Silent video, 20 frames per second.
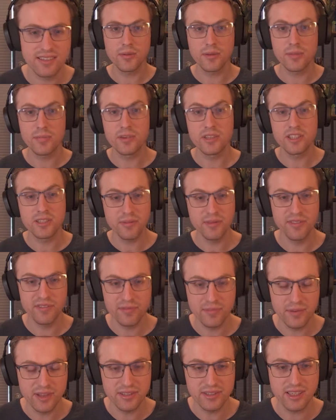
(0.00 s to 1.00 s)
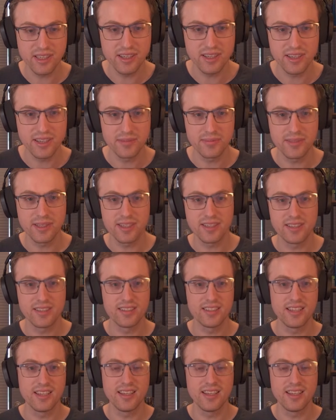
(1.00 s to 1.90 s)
I'll be positive about the card because,